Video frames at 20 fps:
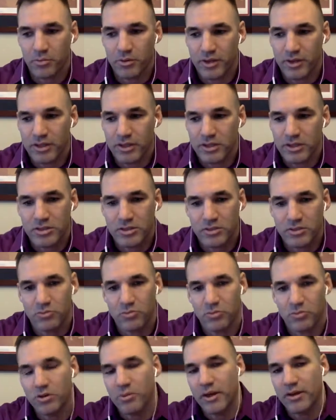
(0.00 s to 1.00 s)
But then
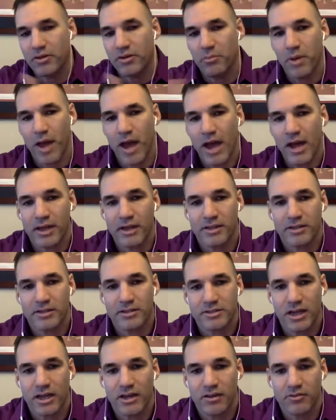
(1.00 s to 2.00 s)
what about the back end
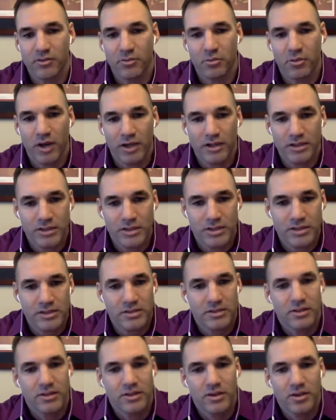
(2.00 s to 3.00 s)
side of the process
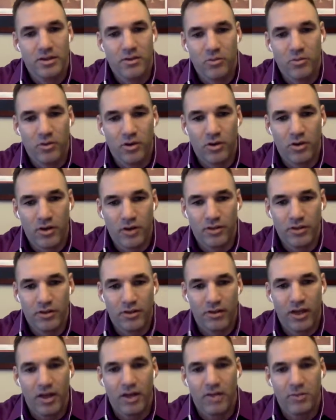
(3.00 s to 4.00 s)
where I think
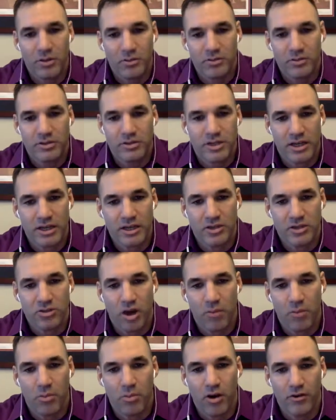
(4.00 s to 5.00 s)
a lot of people just kind of
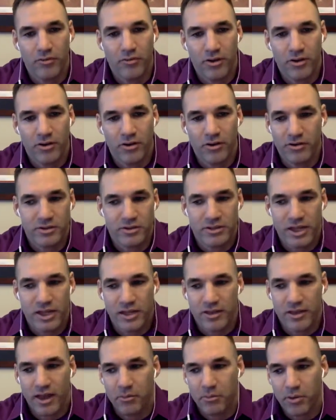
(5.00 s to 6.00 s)
drop off. They don't
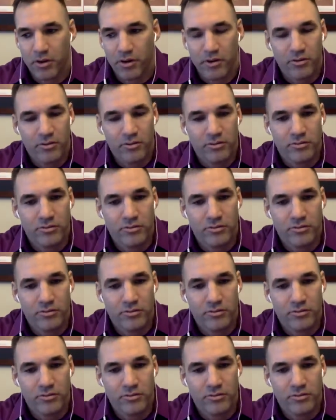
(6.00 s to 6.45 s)
understand that part.